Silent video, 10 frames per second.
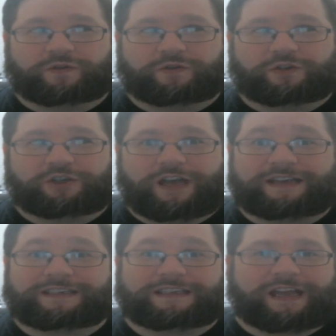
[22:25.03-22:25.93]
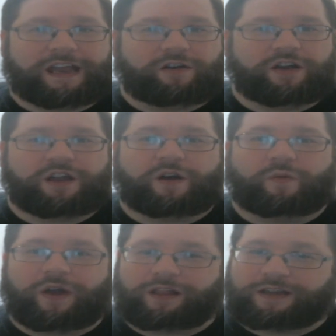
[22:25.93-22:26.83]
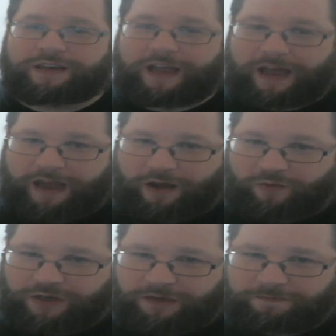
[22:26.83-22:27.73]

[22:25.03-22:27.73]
chest area well endowed,